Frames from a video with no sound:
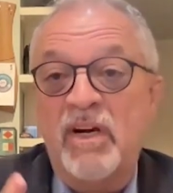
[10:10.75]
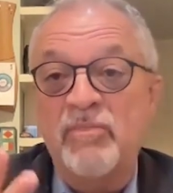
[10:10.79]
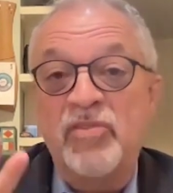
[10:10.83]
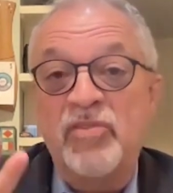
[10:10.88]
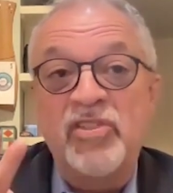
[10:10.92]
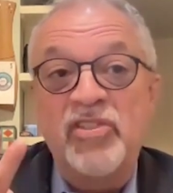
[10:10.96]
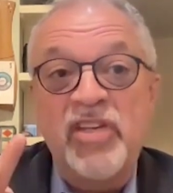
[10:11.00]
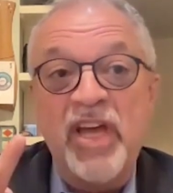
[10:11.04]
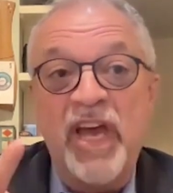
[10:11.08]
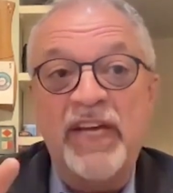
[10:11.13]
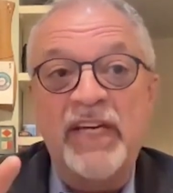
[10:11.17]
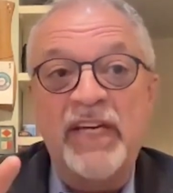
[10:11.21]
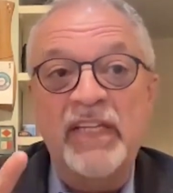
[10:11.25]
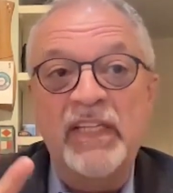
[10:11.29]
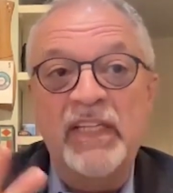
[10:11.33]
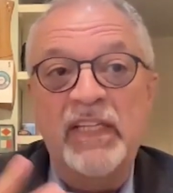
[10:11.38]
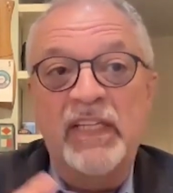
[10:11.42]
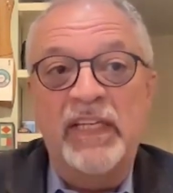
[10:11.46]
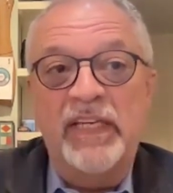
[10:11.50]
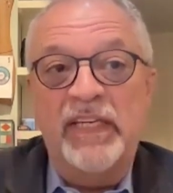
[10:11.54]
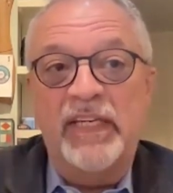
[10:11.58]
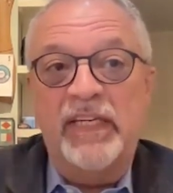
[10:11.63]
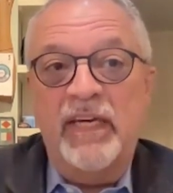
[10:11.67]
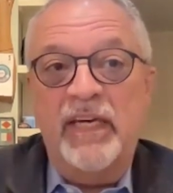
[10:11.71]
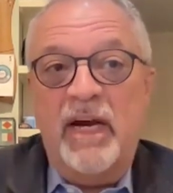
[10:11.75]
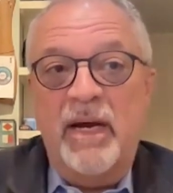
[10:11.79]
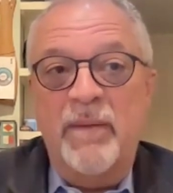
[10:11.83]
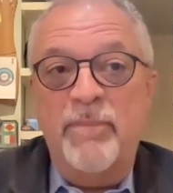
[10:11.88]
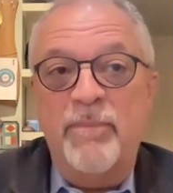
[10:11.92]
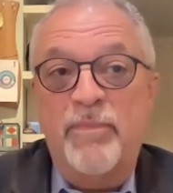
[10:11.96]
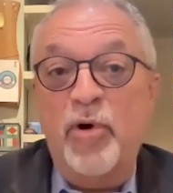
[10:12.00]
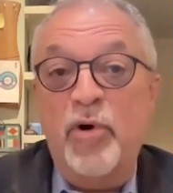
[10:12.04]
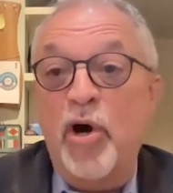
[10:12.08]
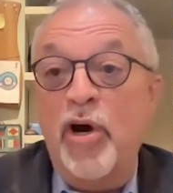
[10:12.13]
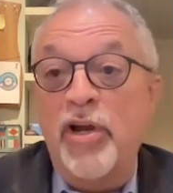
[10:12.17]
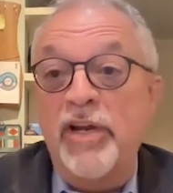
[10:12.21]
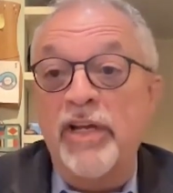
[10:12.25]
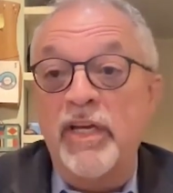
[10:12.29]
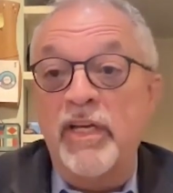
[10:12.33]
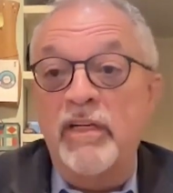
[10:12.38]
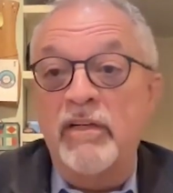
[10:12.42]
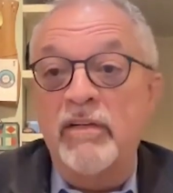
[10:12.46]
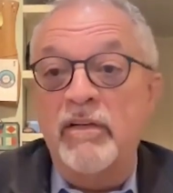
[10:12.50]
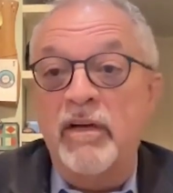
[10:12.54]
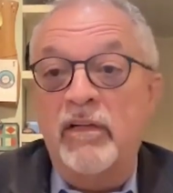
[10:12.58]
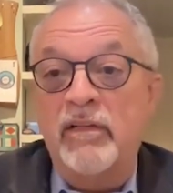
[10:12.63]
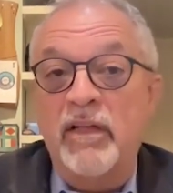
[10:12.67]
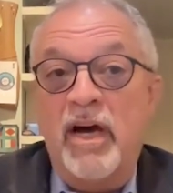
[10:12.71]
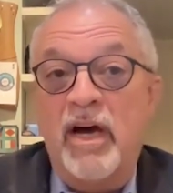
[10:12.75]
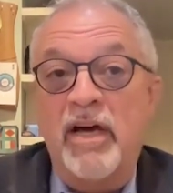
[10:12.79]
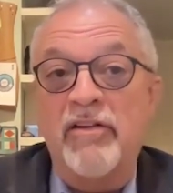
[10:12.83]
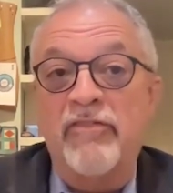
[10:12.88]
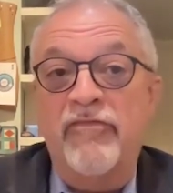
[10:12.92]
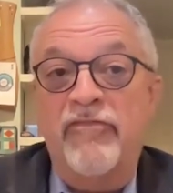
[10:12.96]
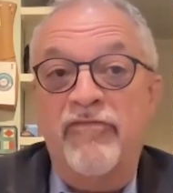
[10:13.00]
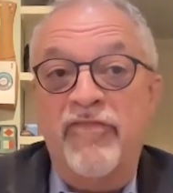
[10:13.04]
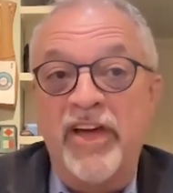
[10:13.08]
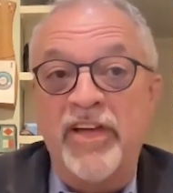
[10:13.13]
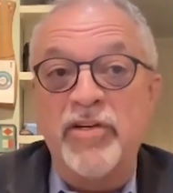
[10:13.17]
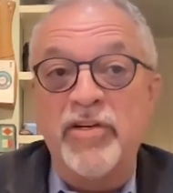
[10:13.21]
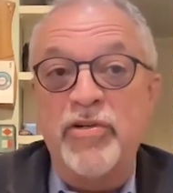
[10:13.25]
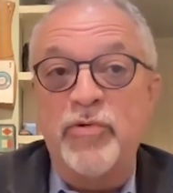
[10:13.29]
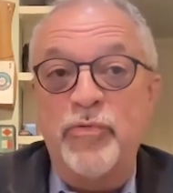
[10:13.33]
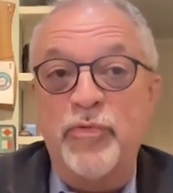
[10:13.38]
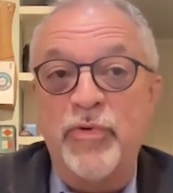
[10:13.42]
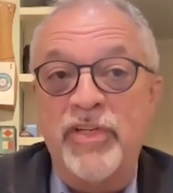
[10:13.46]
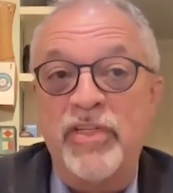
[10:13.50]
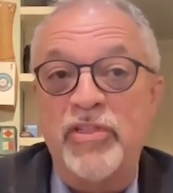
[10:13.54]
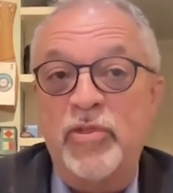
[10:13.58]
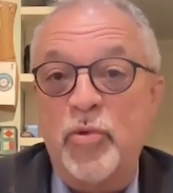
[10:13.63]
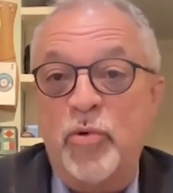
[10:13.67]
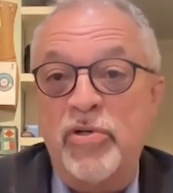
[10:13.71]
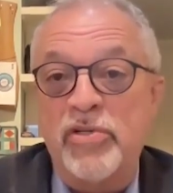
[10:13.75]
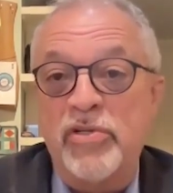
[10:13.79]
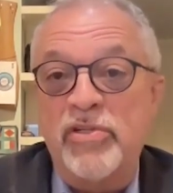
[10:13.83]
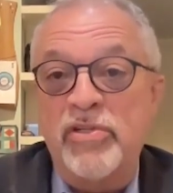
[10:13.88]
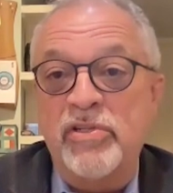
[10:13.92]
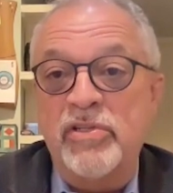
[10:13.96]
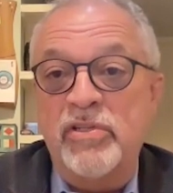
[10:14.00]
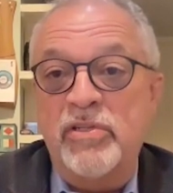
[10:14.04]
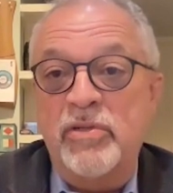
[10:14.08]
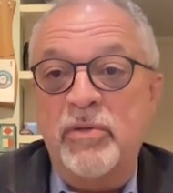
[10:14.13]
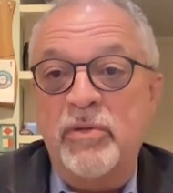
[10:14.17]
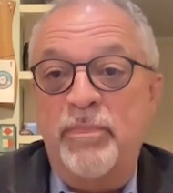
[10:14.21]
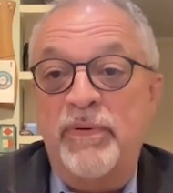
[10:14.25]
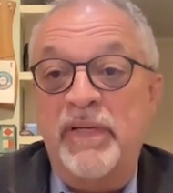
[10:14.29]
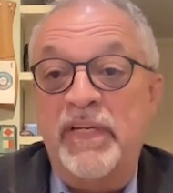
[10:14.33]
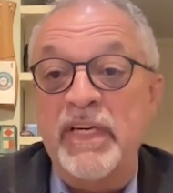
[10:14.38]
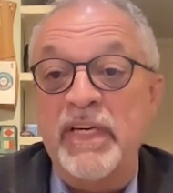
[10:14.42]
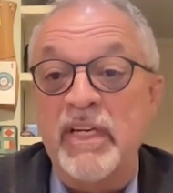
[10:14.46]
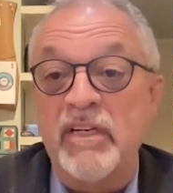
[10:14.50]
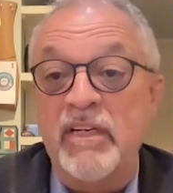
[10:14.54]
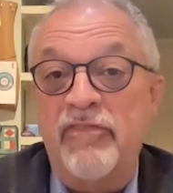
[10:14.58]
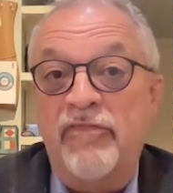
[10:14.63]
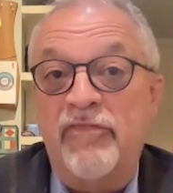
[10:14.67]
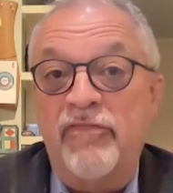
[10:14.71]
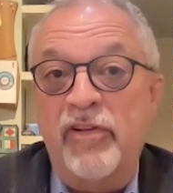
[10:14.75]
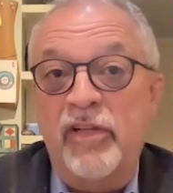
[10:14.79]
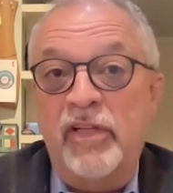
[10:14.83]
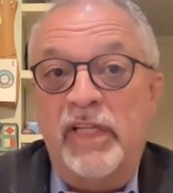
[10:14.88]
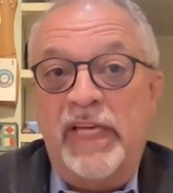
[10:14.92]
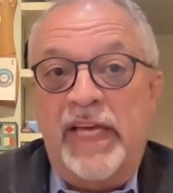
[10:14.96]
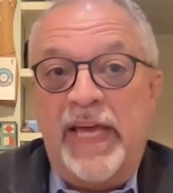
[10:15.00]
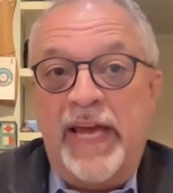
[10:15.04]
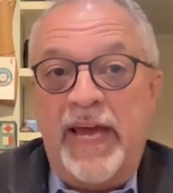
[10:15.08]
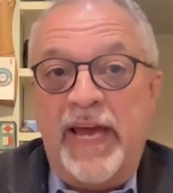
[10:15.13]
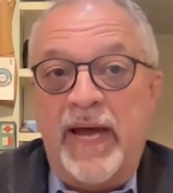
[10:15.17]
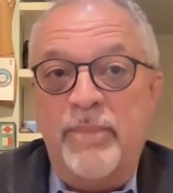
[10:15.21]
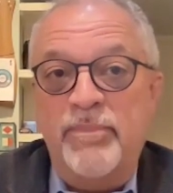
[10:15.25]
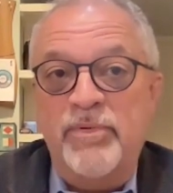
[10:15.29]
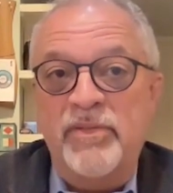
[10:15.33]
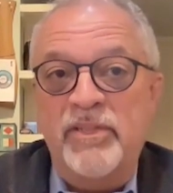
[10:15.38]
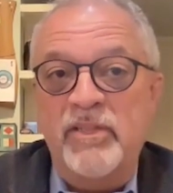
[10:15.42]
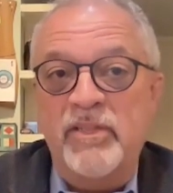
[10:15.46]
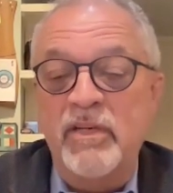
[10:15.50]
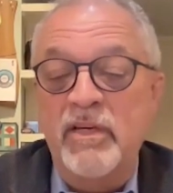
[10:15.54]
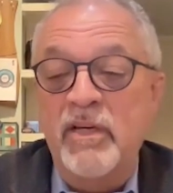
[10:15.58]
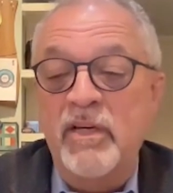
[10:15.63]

Secondly, I brought in a lot of vendor resources to begin to fill the gaps